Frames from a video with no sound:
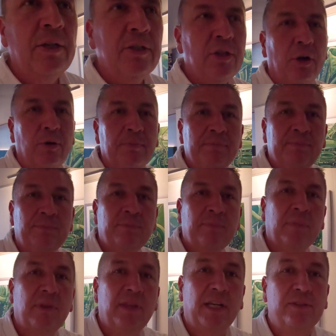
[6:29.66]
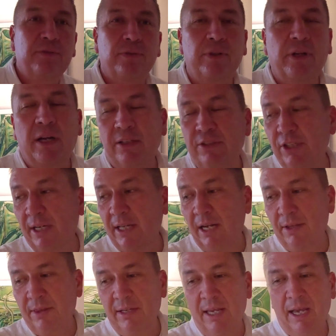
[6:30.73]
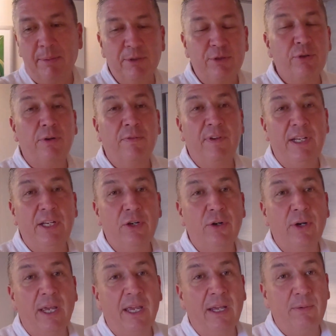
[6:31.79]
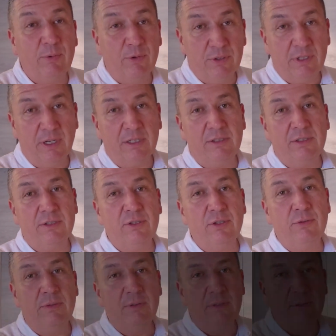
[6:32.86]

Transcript: So thanks for checking out the cabin tour video, and we'll talk to you soon.